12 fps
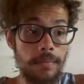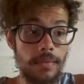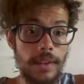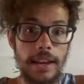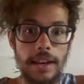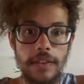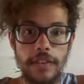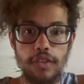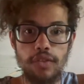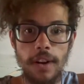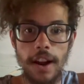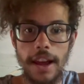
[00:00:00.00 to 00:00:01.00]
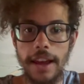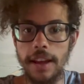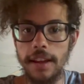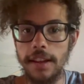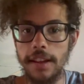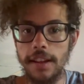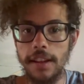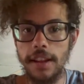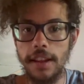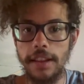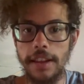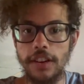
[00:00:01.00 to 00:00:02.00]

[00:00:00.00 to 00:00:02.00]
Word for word: they didn't even try. They